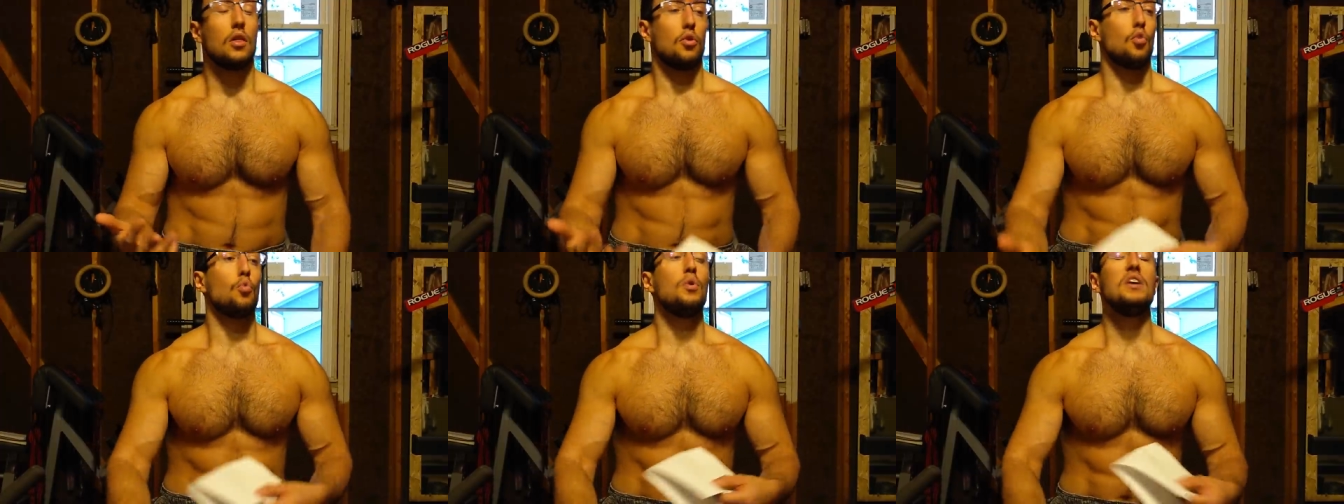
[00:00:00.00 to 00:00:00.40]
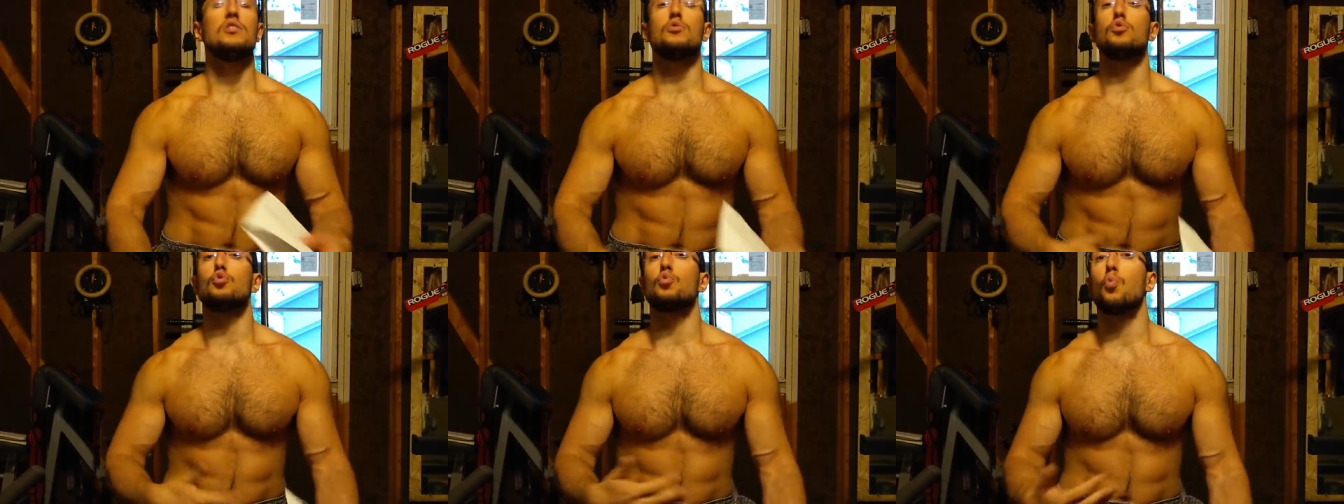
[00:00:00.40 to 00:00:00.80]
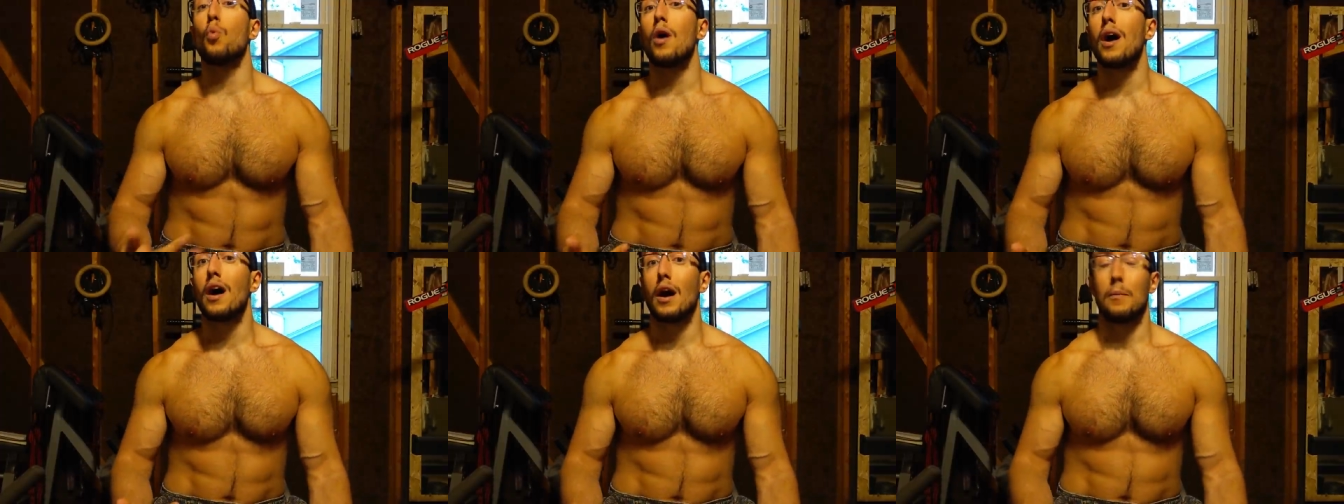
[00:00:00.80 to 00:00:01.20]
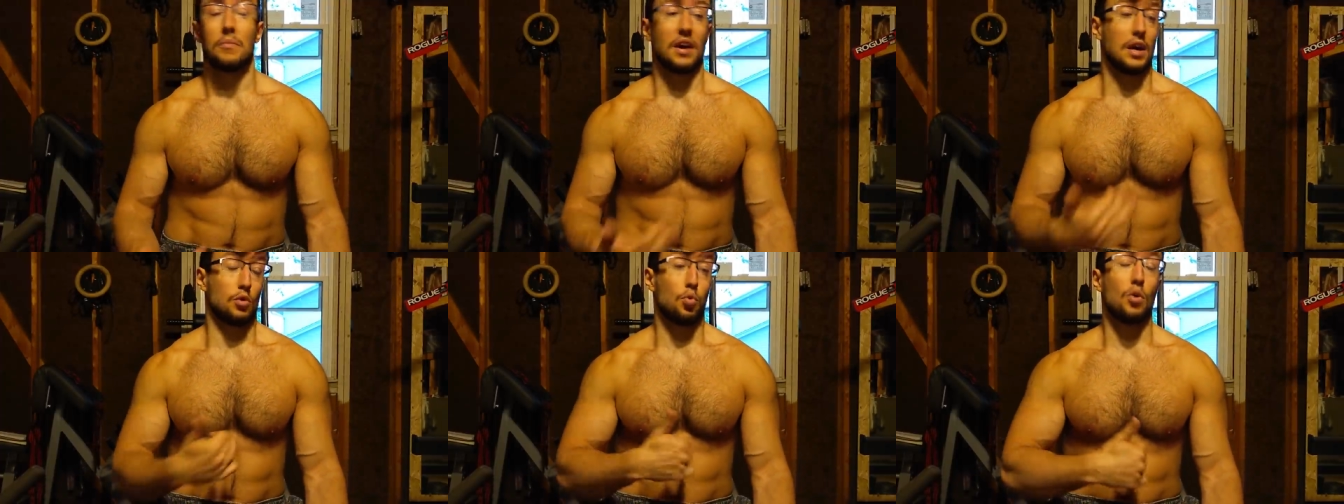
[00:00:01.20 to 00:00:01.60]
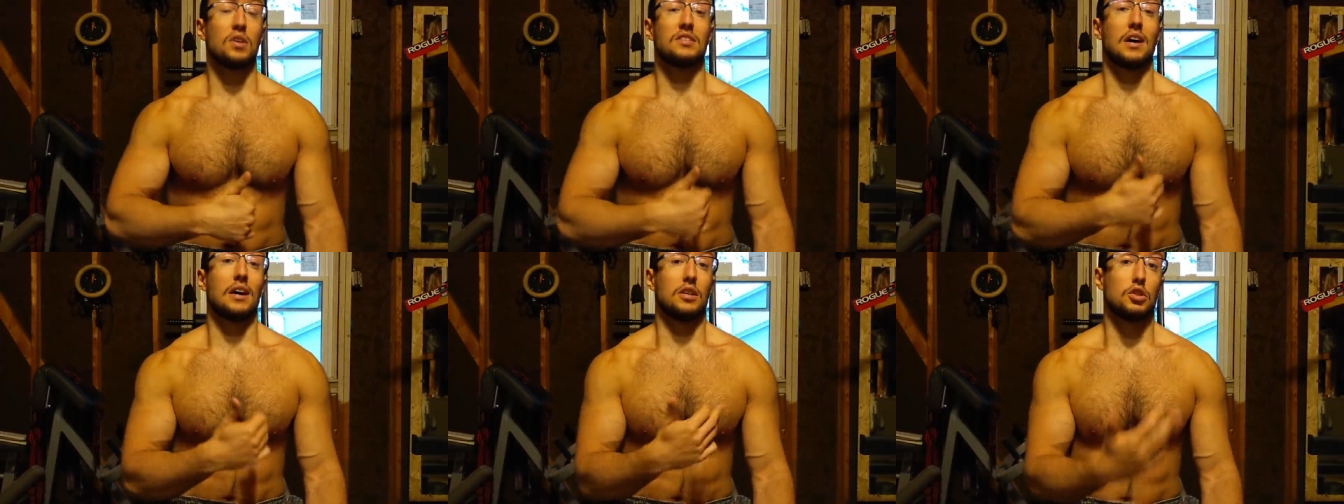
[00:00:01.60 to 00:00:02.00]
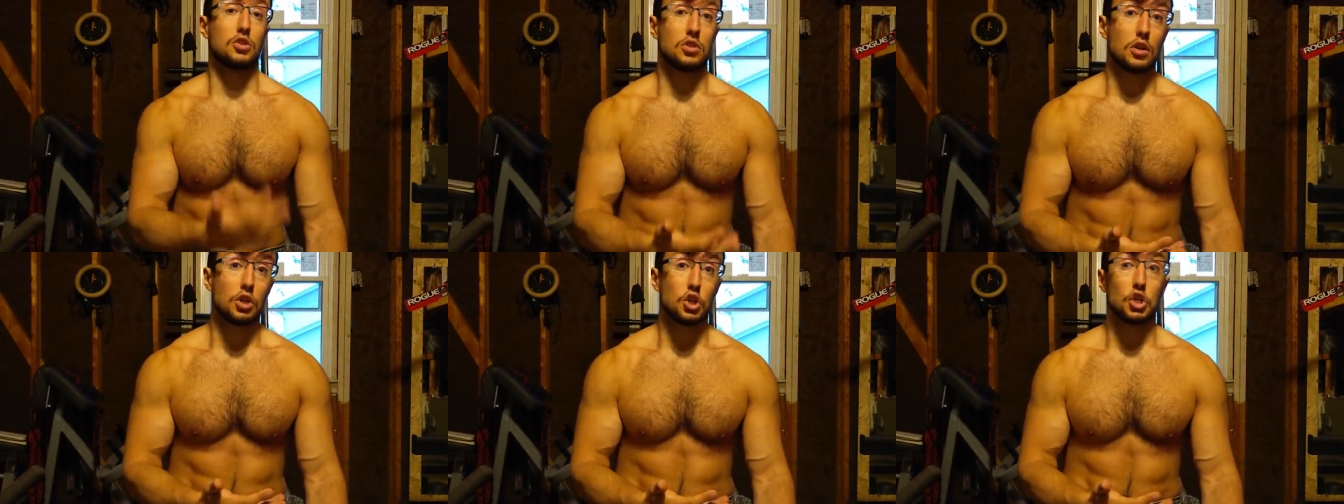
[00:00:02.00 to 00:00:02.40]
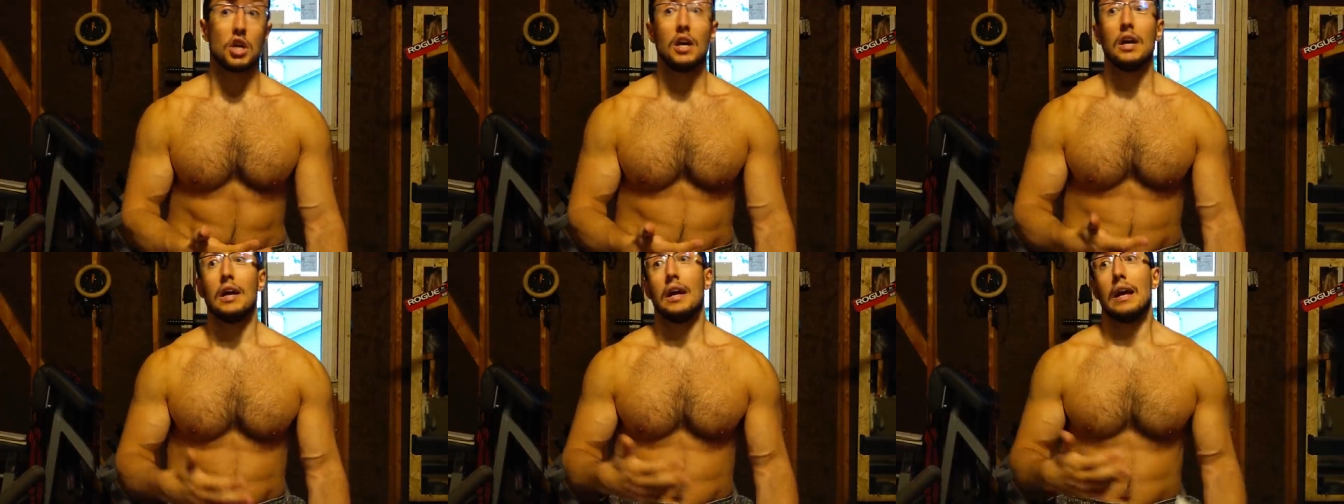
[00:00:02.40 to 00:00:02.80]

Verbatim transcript: the reasons why it was as such,